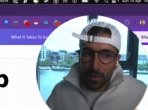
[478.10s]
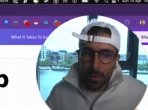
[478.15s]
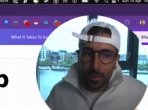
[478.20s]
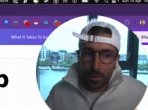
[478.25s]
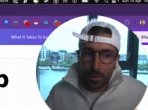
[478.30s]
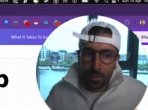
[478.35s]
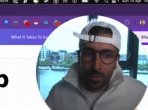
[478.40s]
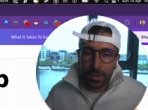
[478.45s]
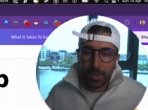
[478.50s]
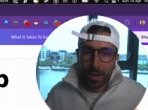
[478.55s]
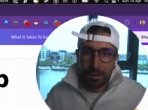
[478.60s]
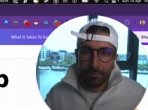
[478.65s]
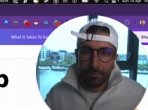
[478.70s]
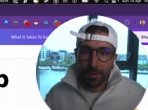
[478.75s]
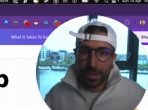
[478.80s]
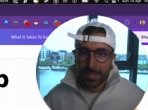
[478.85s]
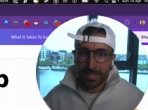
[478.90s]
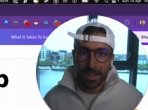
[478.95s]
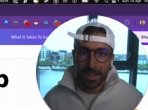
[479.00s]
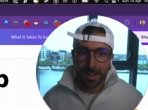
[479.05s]
we're
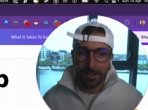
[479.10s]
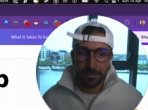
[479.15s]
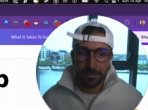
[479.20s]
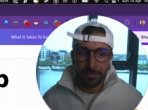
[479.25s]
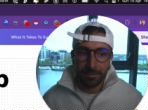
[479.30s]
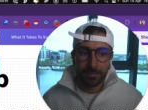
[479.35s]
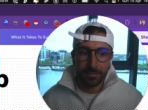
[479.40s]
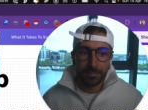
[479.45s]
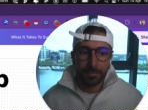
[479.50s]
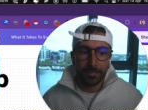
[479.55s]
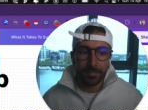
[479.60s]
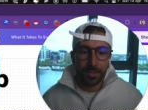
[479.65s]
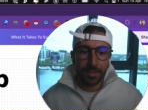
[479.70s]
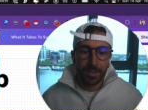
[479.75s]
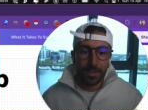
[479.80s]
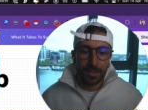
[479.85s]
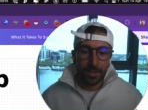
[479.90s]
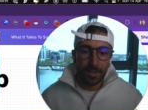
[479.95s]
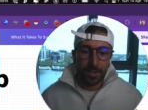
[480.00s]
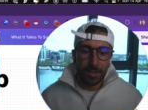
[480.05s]
generally safe.
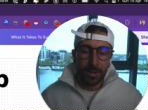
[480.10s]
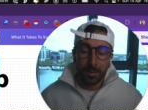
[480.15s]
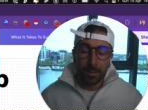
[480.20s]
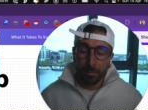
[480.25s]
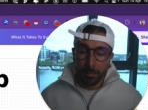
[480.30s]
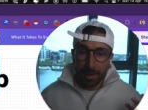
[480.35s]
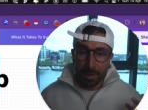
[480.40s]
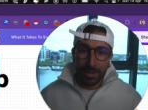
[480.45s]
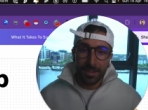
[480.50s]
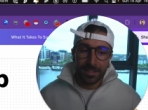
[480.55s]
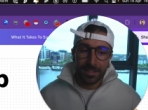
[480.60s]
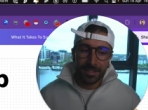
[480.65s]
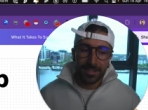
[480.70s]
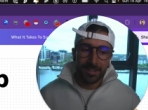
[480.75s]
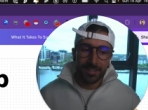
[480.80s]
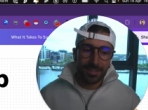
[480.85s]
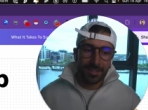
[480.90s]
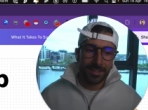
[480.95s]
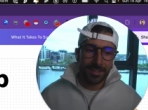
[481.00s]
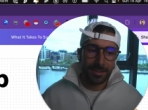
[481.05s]
But
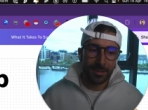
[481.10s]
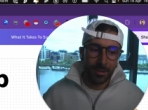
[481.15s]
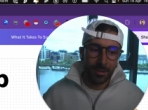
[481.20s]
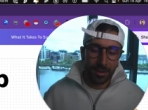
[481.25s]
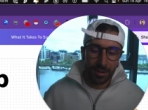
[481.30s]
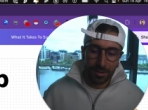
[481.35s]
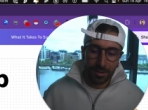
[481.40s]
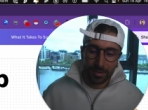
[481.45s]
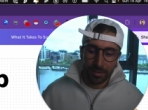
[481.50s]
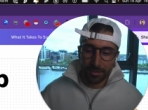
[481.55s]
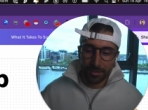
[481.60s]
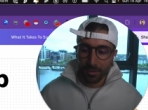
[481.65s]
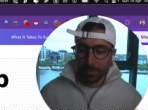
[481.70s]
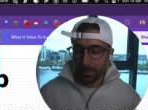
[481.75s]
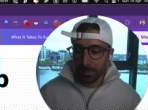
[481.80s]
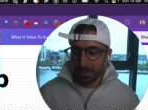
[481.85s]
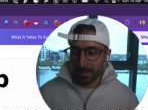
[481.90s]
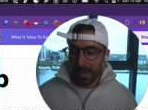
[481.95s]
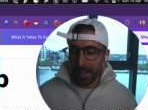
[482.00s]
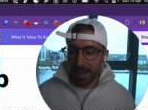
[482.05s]

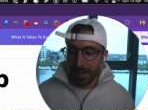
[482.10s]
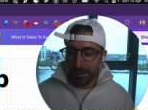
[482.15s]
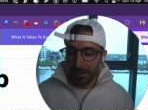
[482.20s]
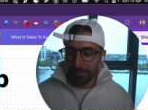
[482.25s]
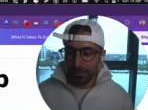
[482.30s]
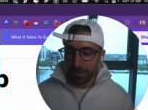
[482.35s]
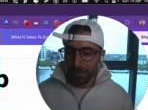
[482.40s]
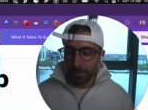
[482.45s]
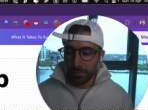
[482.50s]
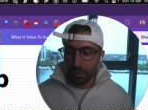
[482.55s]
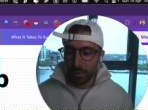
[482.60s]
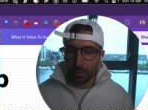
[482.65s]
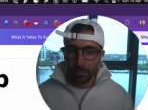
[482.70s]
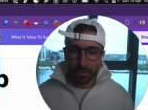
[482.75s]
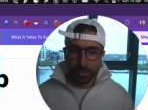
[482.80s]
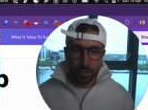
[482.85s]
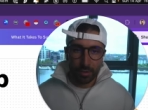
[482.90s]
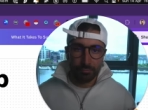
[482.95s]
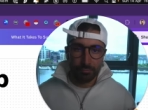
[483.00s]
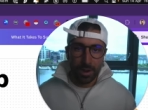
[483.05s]
humans have evolved
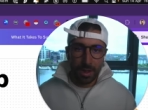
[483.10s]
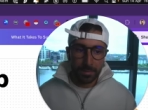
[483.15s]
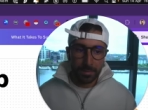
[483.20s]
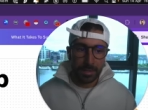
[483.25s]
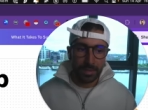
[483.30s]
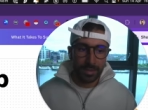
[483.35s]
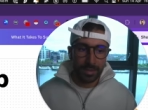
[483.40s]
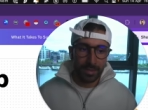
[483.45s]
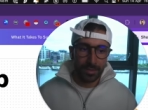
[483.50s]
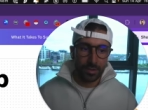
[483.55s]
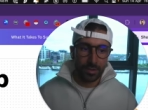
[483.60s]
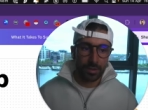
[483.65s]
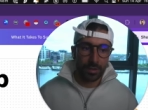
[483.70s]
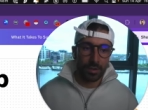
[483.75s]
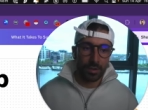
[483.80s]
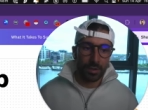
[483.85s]
so rapidly that our